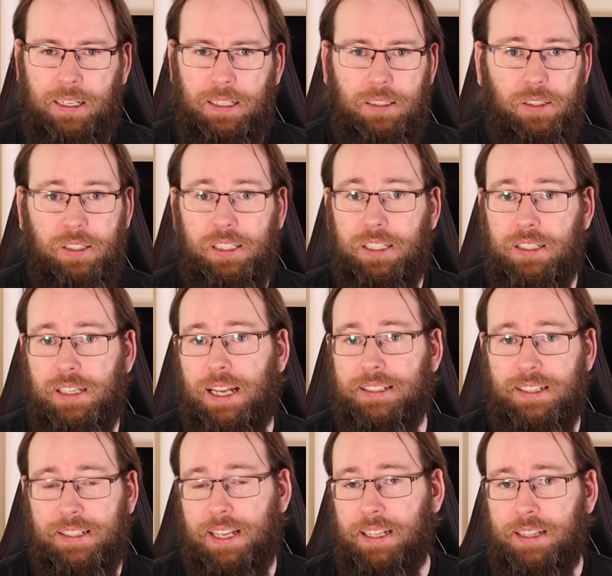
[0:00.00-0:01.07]
Look, this, as I
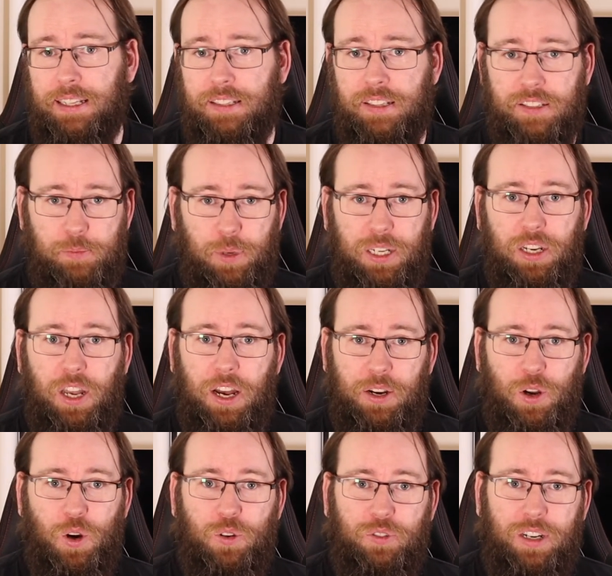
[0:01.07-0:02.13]
said, this has been gone
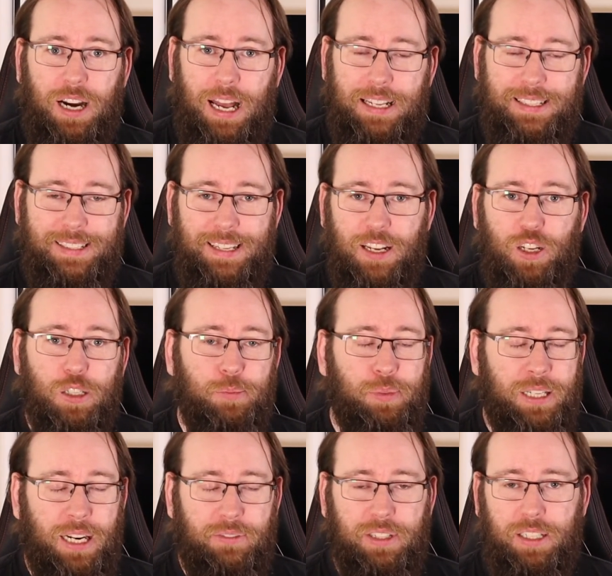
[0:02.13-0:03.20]
over and set up
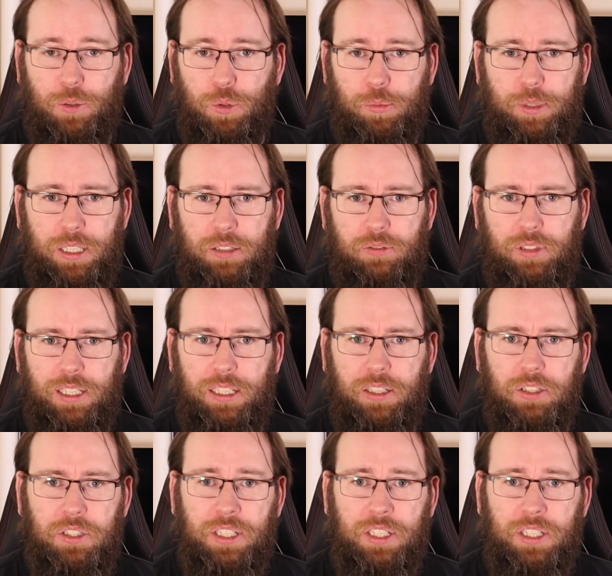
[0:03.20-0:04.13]
and everything will be really good.